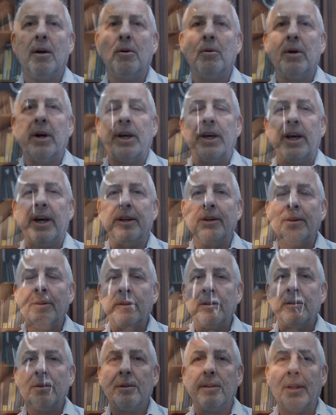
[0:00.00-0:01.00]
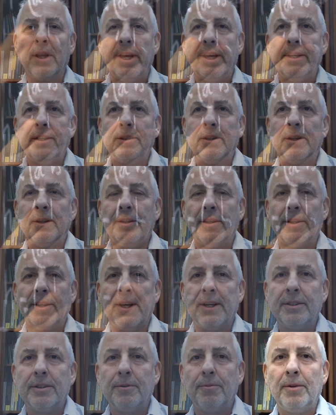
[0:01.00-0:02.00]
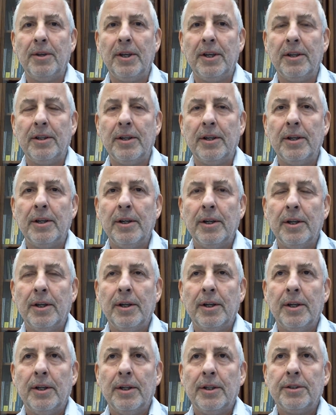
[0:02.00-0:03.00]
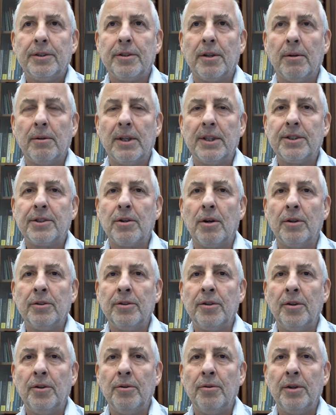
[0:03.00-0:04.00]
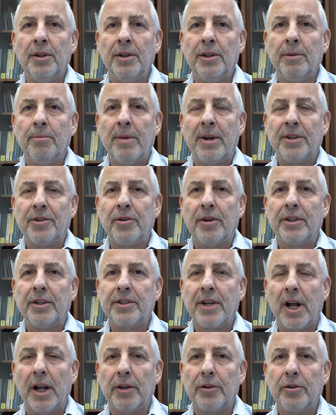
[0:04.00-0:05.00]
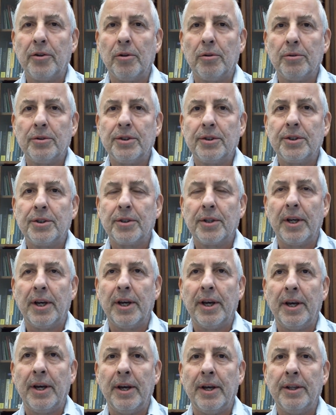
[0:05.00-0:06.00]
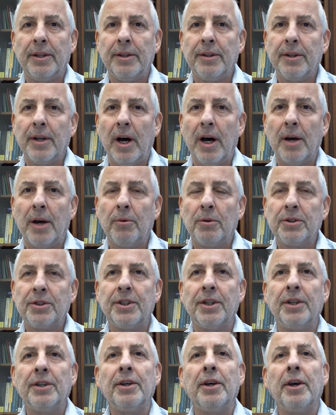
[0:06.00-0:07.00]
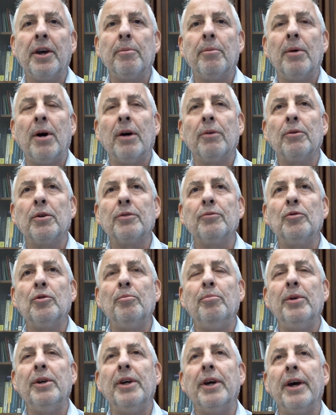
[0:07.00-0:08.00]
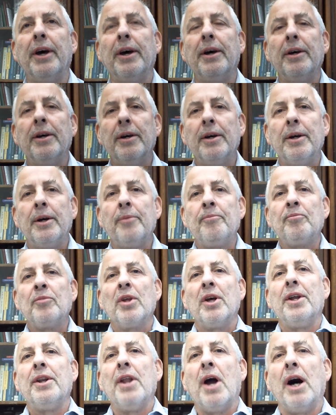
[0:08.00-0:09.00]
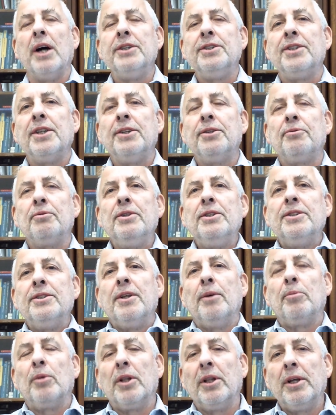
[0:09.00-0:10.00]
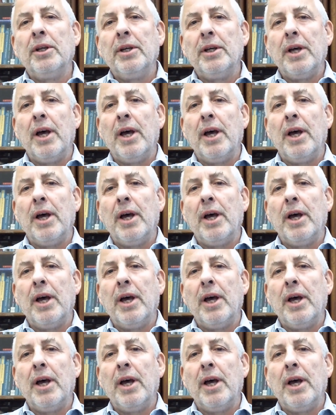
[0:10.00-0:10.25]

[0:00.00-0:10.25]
again late in the next week. So let's continue in the matrix calculus. And I was thinking about what would be a nice and reasonable